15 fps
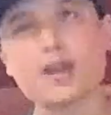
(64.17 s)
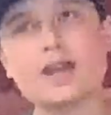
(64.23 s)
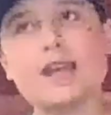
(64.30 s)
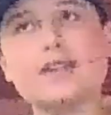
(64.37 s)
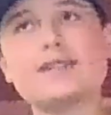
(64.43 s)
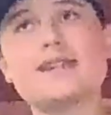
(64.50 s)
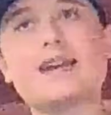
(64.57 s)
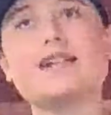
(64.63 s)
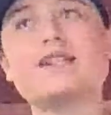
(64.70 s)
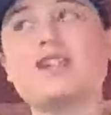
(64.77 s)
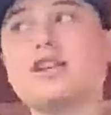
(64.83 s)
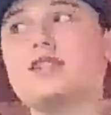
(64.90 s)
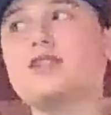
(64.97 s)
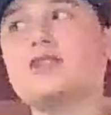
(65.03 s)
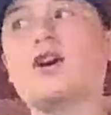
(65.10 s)
is that
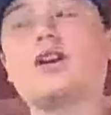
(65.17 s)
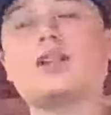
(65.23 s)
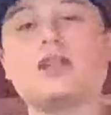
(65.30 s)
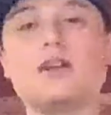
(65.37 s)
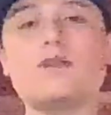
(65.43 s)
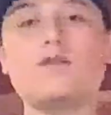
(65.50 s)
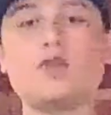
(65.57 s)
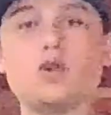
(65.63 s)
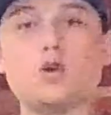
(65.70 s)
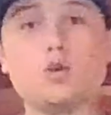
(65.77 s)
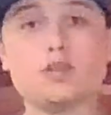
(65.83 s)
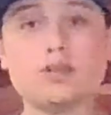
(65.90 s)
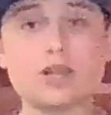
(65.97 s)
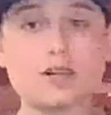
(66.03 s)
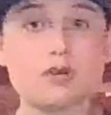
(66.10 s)
they do not give
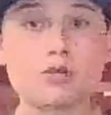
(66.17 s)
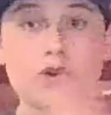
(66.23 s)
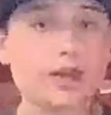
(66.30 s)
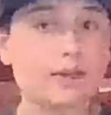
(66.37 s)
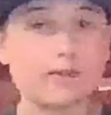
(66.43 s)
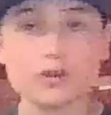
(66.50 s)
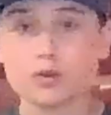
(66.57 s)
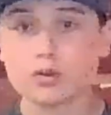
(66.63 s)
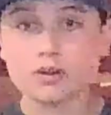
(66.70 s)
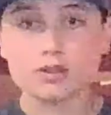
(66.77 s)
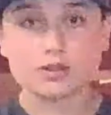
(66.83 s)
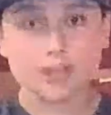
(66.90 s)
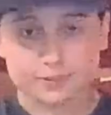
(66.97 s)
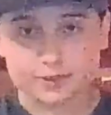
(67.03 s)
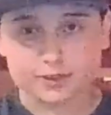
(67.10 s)
you
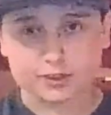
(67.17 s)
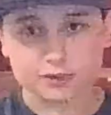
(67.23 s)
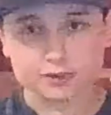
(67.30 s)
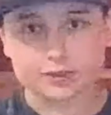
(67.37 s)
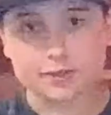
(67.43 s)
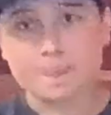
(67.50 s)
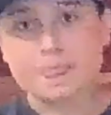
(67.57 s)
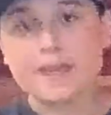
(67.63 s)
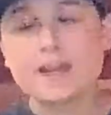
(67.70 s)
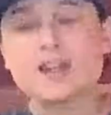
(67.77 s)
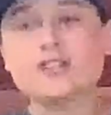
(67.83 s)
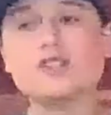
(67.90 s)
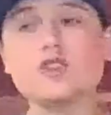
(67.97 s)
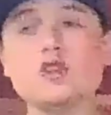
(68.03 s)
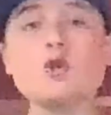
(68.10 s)
time signals.
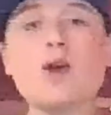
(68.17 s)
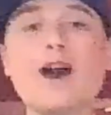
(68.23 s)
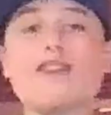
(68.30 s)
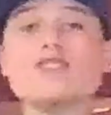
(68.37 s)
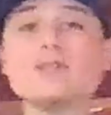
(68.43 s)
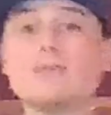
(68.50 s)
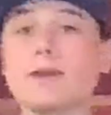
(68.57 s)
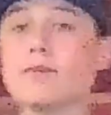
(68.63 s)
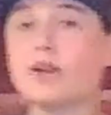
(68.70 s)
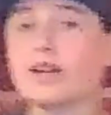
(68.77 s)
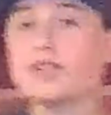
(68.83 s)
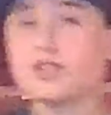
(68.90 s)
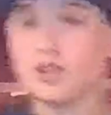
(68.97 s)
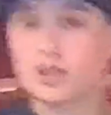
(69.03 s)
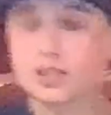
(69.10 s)
So you have to
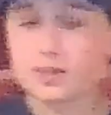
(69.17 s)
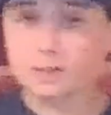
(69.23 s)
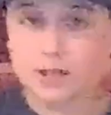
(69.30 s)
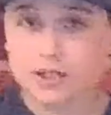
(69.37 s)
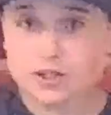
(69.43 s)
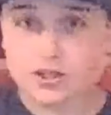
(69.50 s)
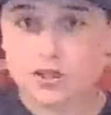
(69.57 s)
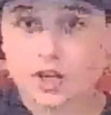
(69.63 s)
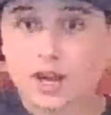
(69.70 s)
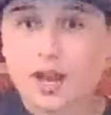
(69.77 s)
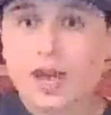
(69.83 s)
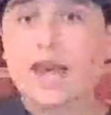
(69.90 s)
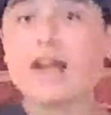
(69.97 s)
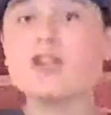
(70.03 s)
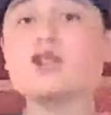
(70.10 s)
memorize your speech,
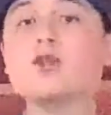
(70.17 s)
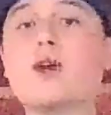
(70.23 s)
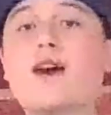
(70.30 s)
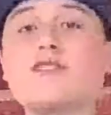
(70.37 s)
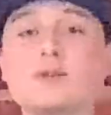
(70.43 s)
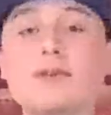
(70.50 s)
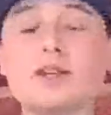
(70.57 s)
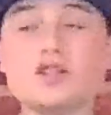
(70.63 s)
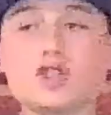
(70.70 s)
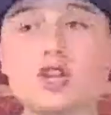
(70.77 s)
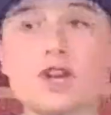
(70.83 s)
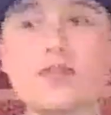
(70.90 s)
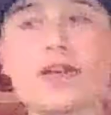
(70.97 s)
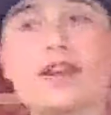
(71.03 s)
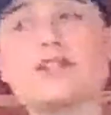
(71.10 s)
and you have to make
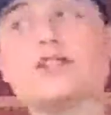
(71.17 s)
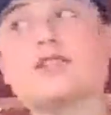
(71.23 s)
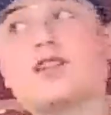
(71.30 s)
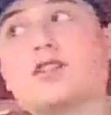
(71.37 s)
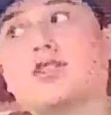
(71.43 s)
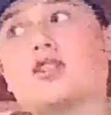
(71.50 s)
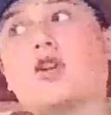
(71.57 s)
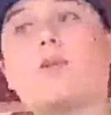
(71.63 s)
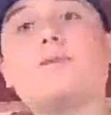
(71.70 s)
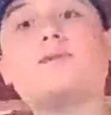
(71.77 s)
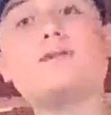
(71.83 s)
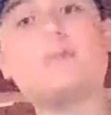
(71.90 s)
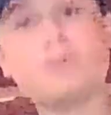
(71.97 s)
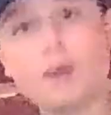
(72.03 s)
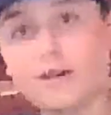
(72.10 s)
sure that it doesn't go
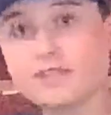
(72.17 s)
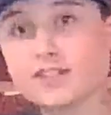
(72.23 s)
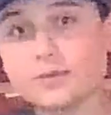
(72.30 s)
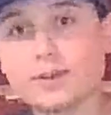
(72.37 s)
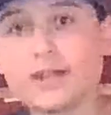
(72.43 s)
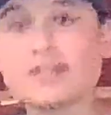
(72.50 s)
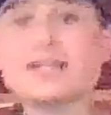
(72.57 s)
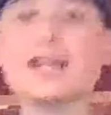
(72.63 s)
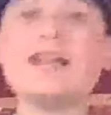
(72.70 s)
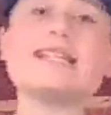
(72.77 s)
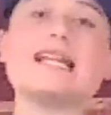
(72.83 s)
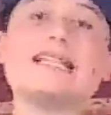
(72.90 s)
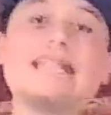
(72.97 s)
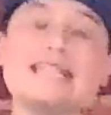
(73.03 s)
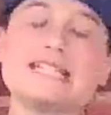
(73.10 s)
above 7 minutes and
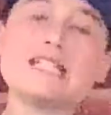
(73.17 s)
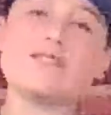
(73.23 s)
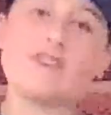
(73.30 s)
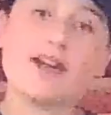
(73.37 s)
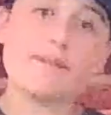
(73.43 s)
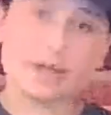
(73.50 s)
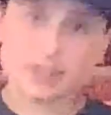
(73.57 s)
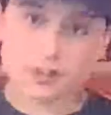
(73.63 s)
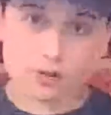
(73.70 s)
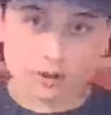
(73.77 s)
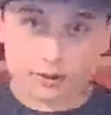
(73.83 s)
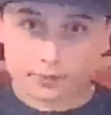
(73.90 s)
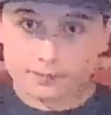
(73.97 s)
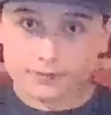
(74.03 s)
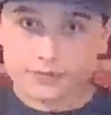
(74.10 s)
is at least 5 minutes
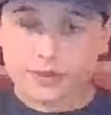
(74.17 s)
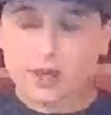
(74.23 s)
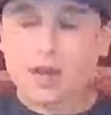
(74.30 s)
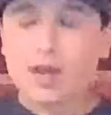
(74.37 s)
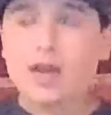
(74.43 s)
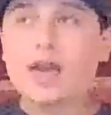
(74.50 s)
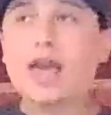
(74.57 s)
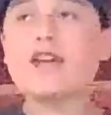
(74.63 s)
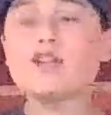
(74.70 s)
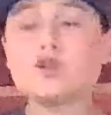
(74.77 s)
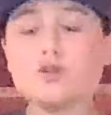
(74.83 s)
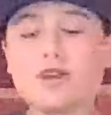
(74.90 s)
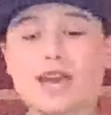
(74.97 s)
long. And you